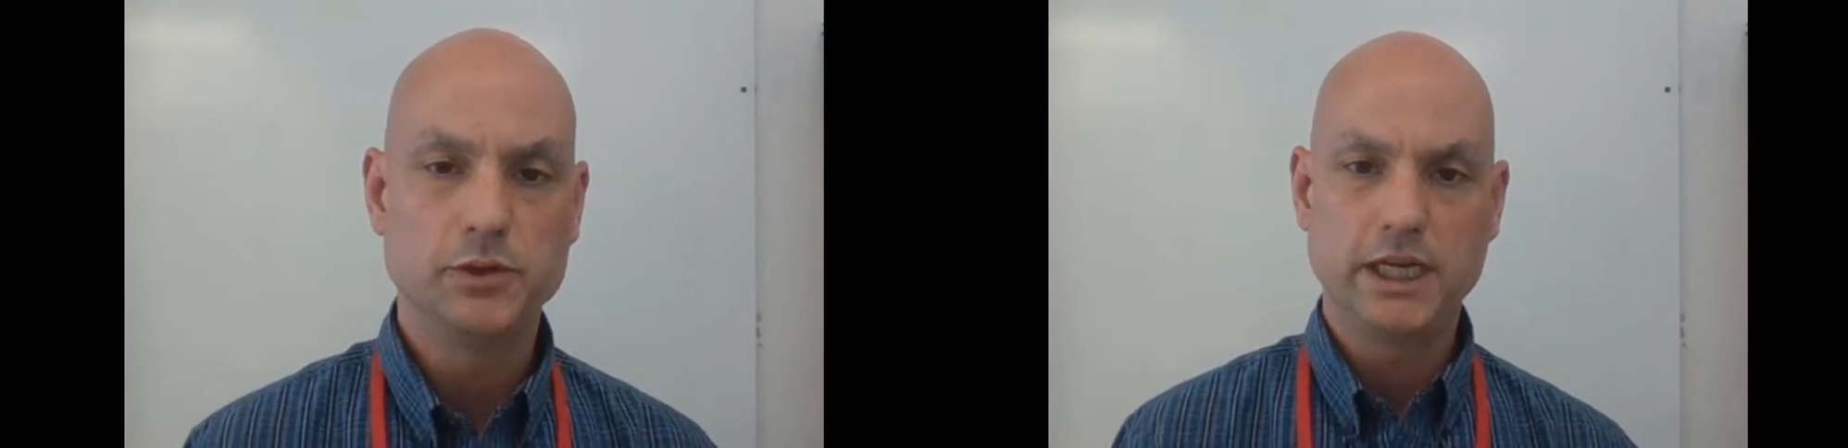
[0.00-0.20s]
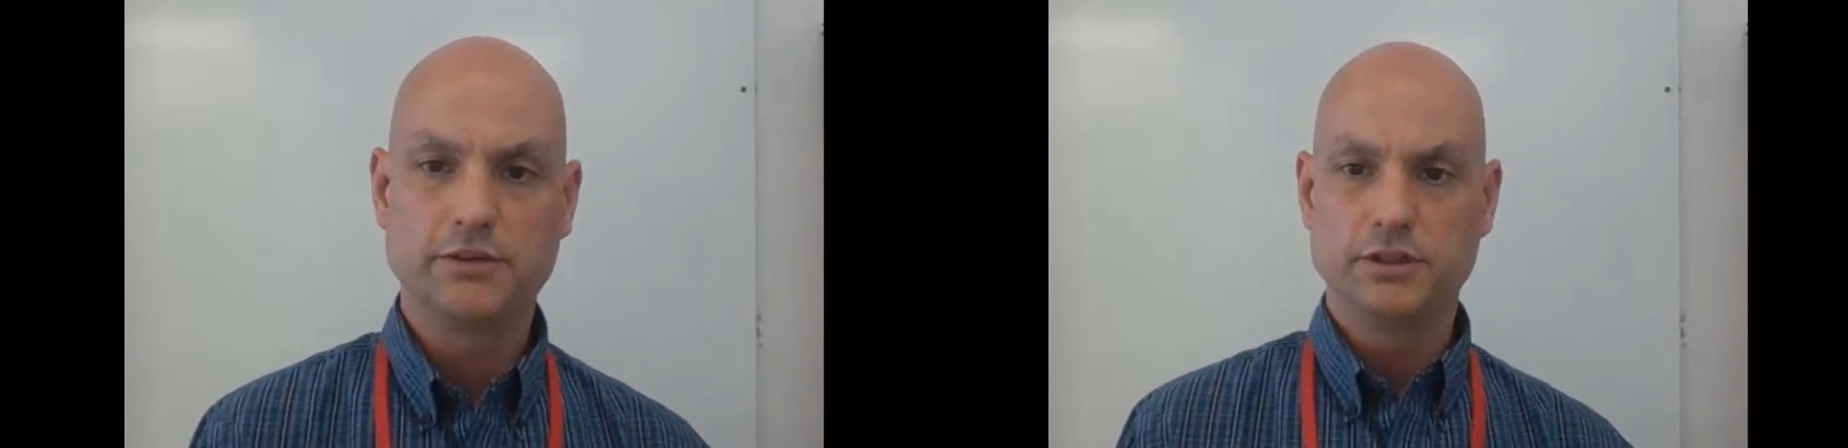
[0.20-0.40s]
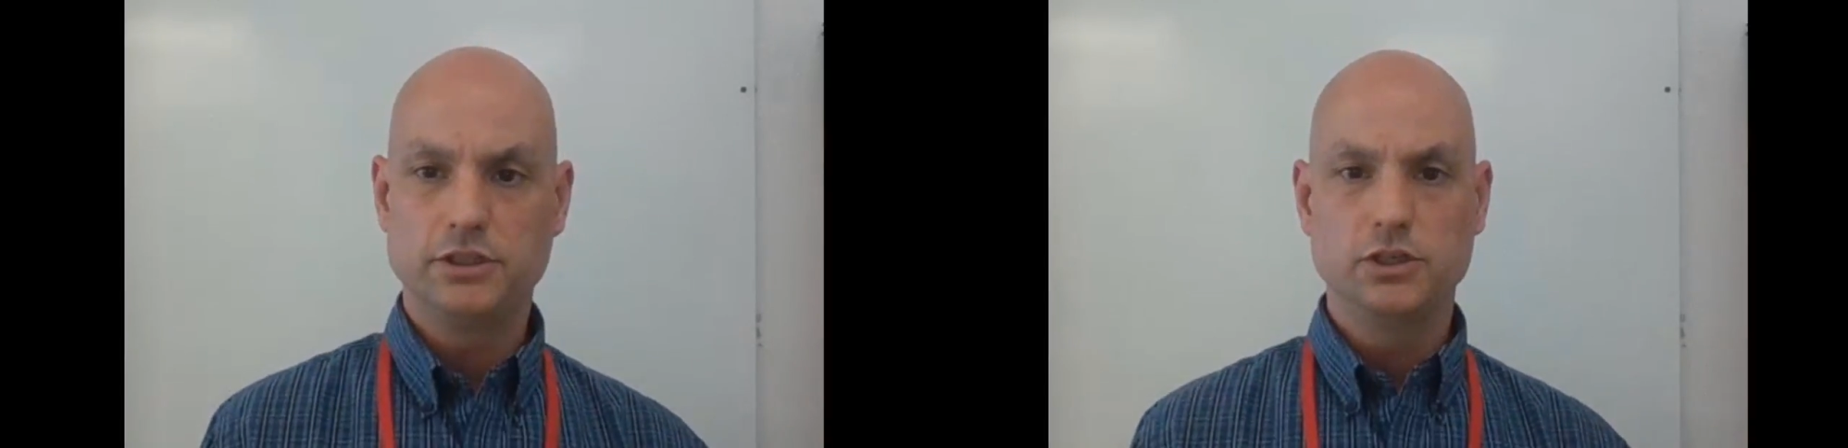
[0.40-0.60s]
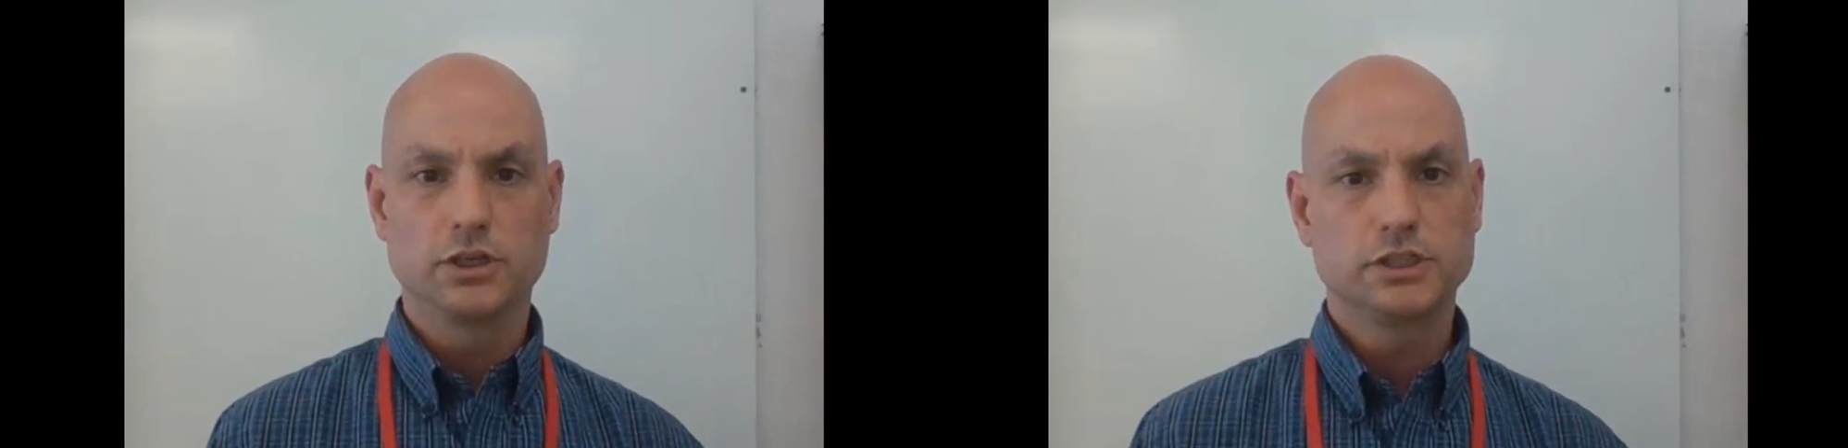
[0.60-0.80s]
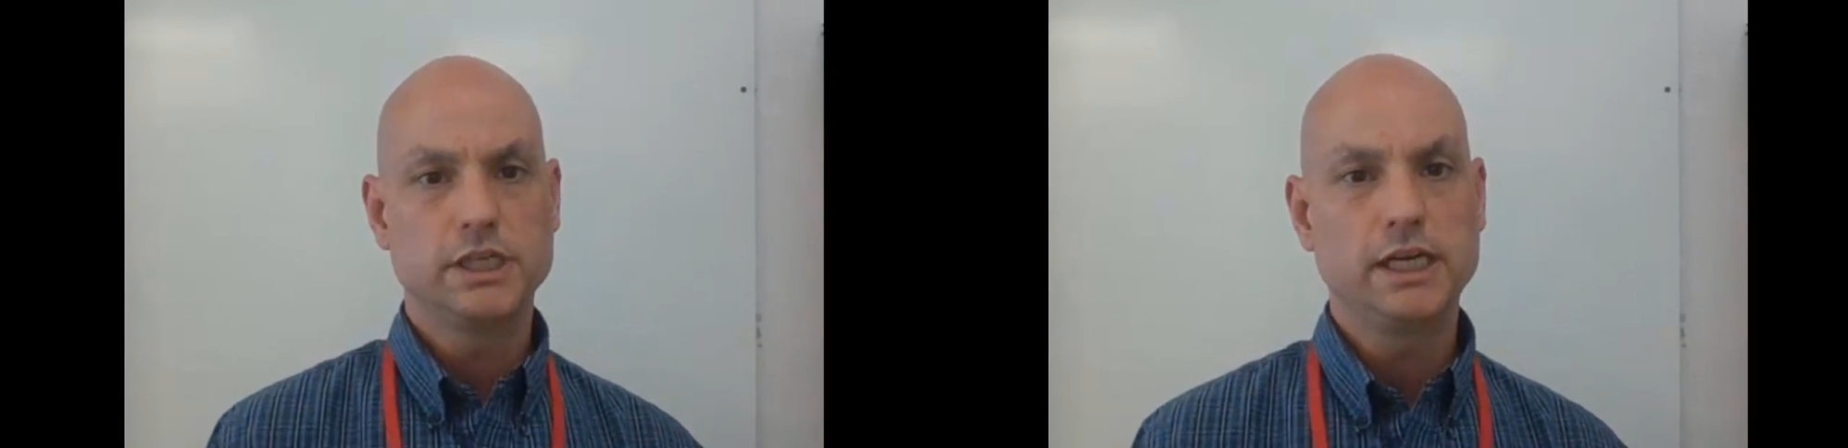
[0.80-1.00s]
we have in New
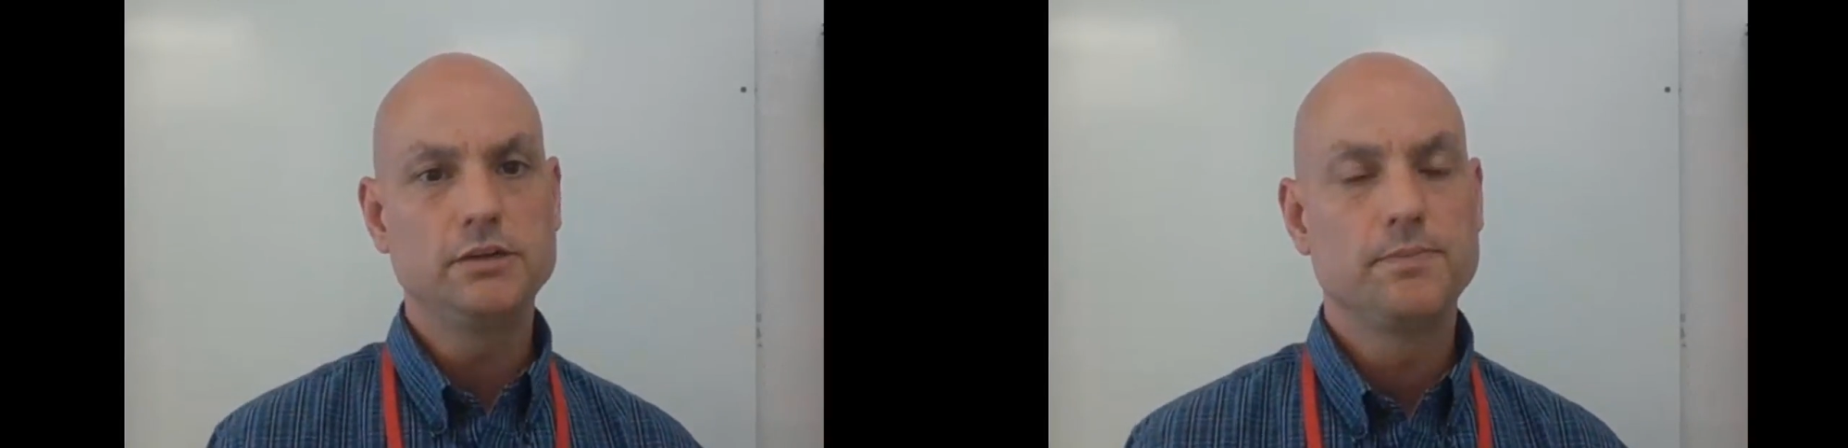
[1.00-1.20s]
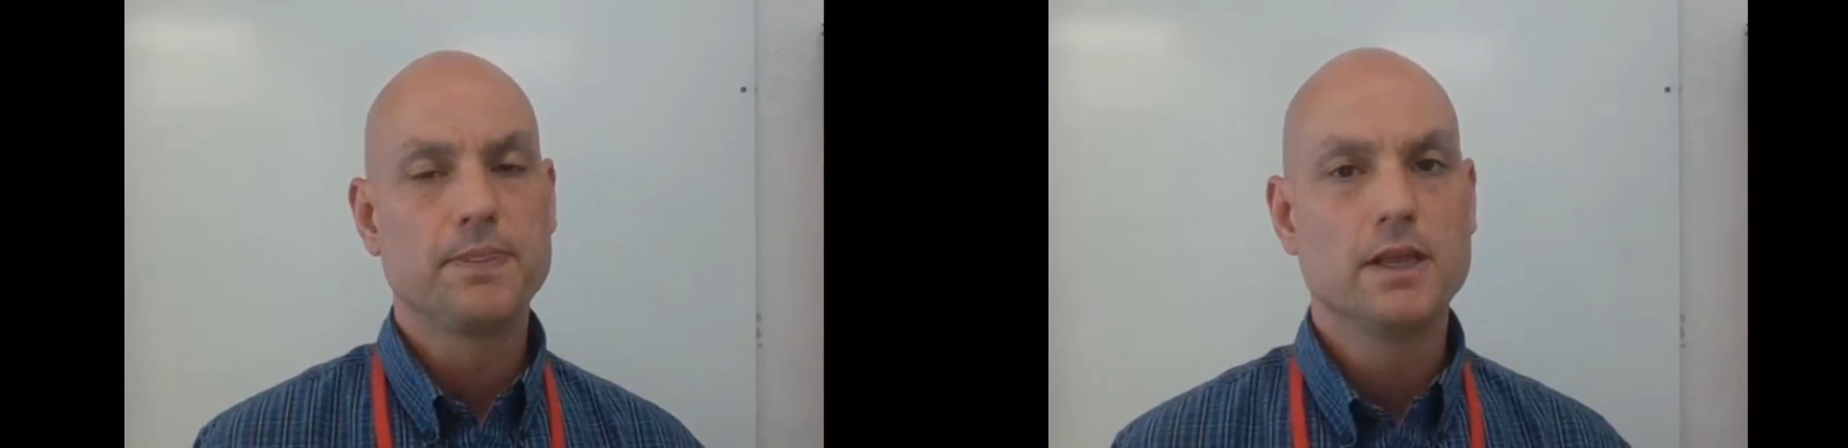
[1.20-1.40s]
York State.